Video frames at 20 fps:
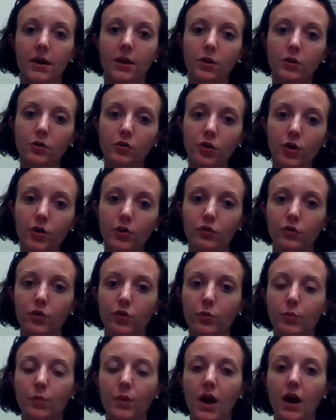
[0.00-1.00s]
Here's our
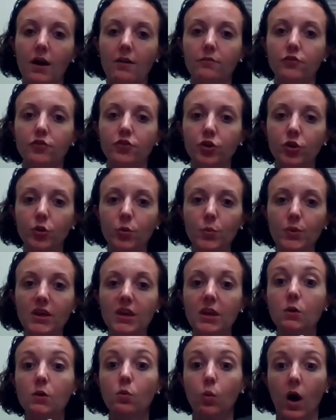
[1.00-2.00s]
group of
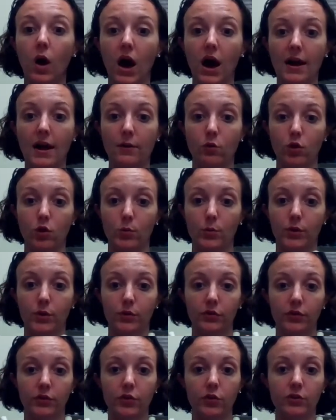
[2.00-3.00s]
2p
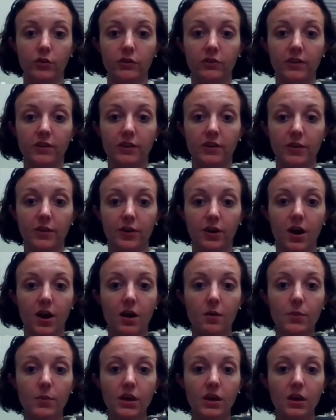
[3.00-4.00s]
orbitals, and you can see they're
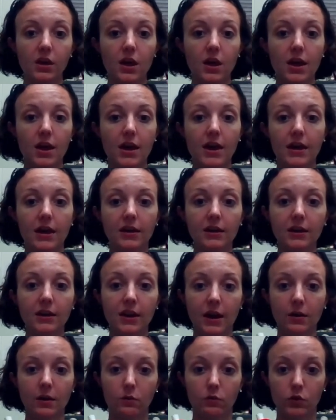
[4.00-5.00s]
coming in and
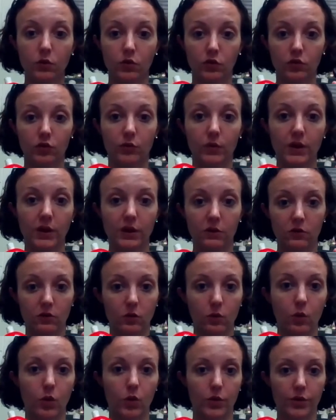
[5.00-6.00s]
out of the screen
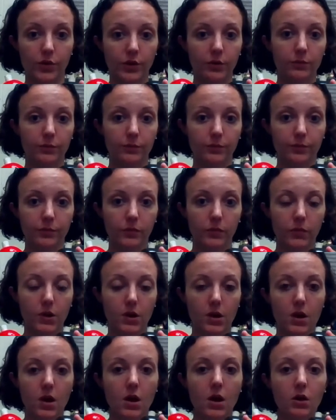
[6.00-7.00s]
toward you.
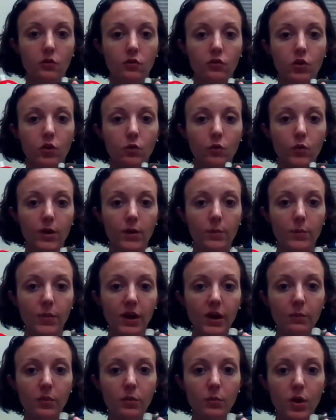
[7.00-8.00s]
So if we
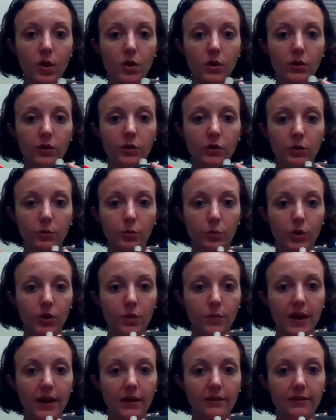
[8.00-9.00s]
pick up the molecule and put
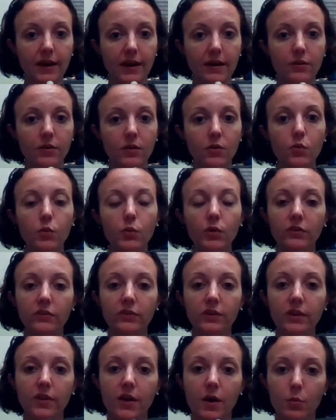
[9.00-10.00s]
it back down, we
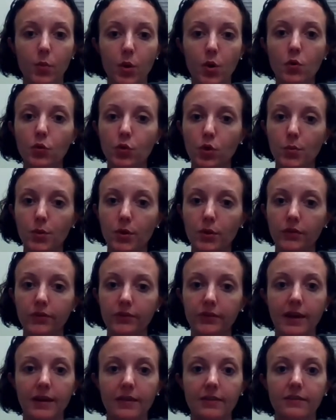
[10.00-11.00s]
see that both orbitals
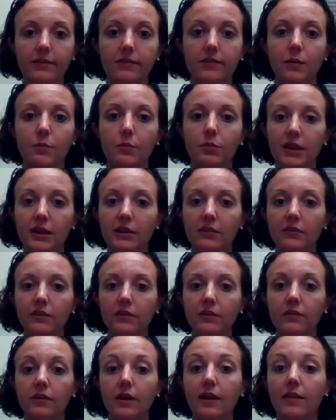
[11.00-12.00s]
stay in the same
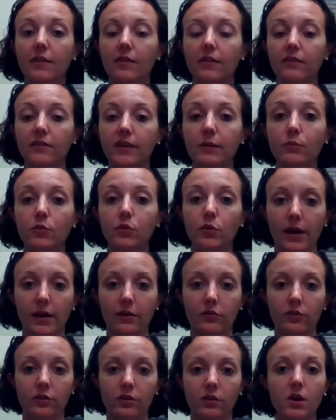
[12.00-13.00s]
places and in the same
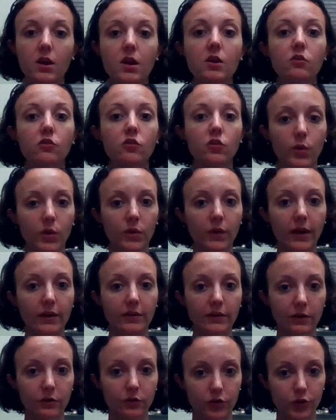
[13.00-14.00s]
direction, so we write
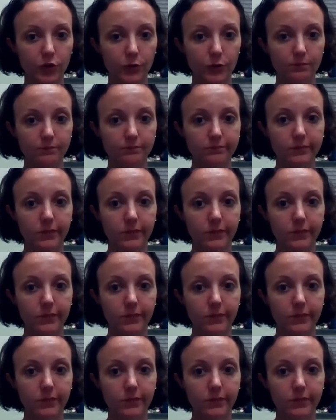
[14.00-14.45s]
down 2.